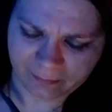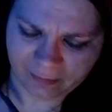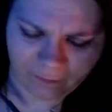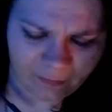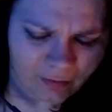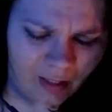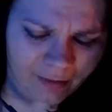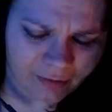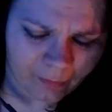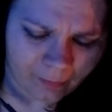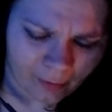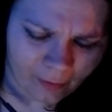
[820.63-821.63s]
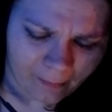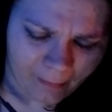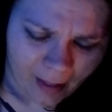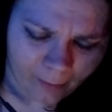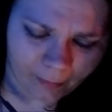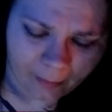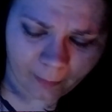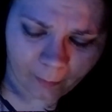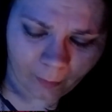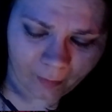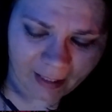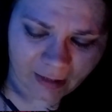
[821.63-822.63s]
If you lot don't hurry my way, we
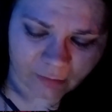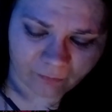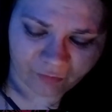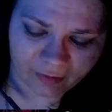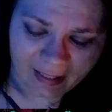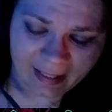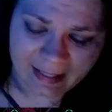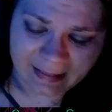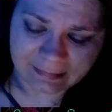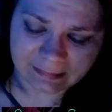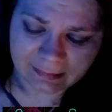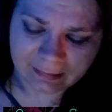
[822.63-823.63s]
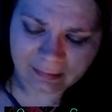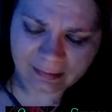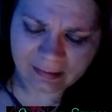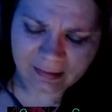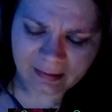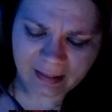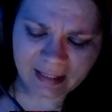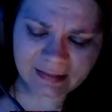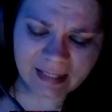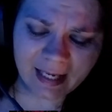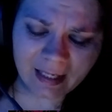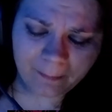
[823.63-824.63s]
won't catch him for days. He's
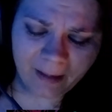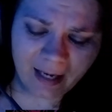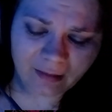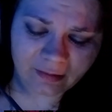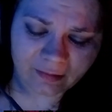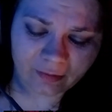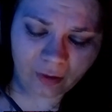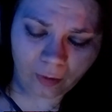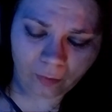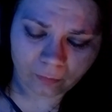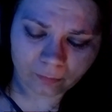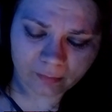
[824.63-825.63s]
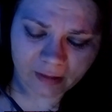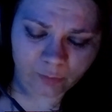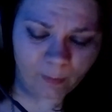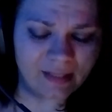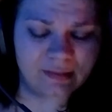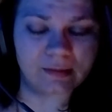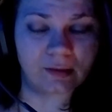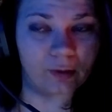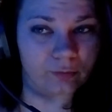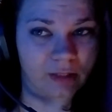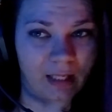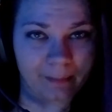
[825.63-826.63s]
heading back to the knoll. He's wasted no
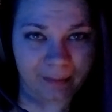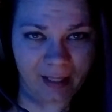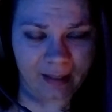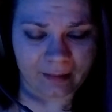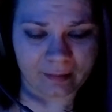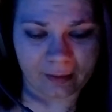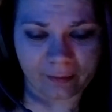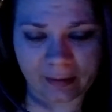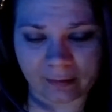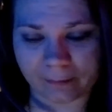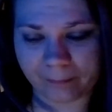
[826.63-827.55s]
time getting there, either."